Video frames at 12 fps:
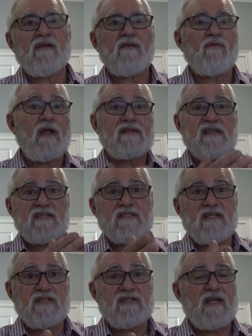when I say
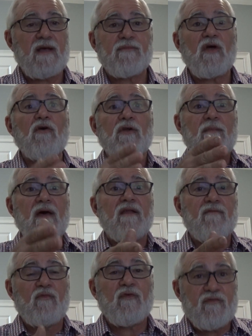stingy, I'm talking
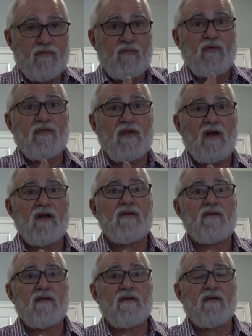about with
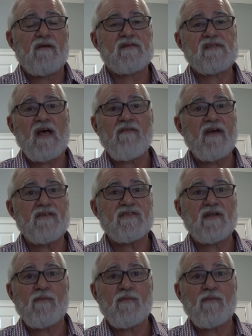our salvation.